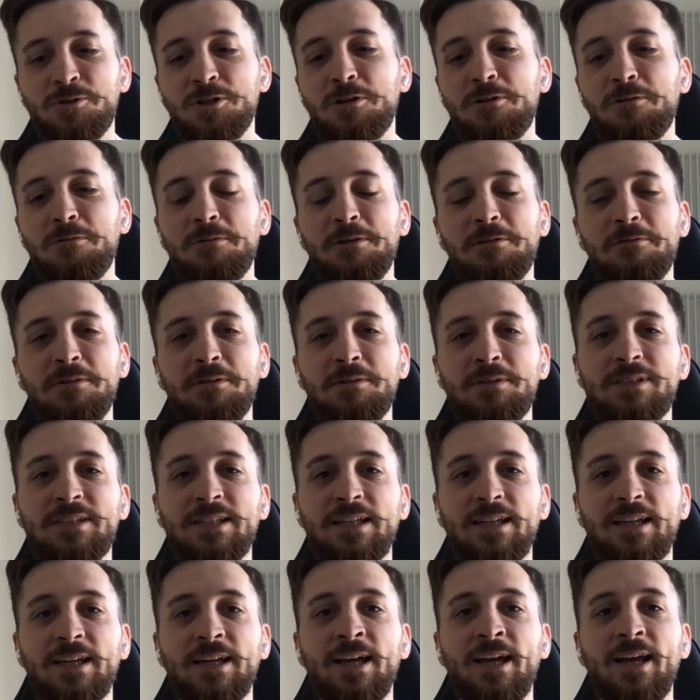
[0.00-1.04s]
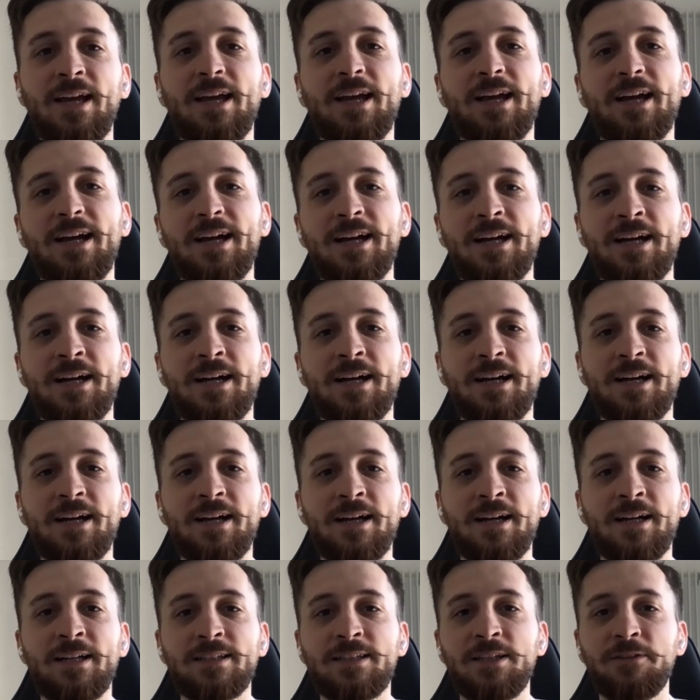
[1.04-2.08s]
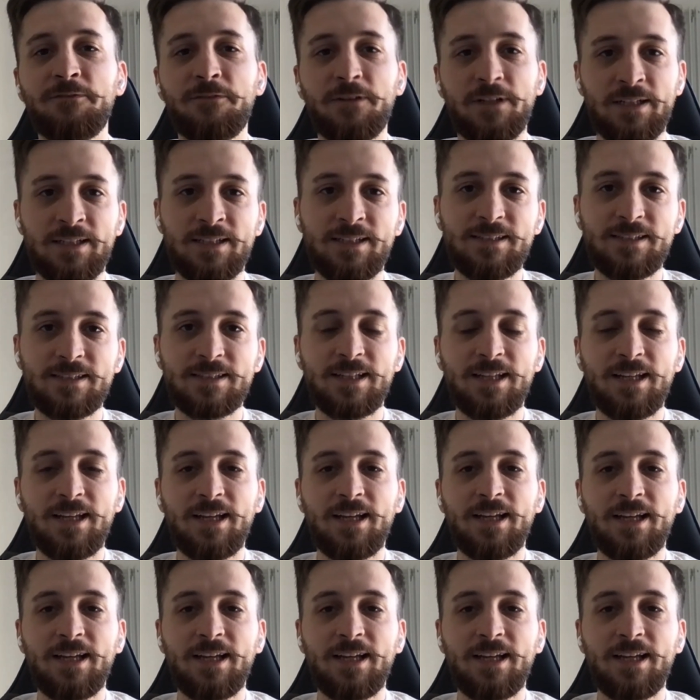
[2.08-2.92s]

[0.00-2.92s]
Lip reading: observability difference,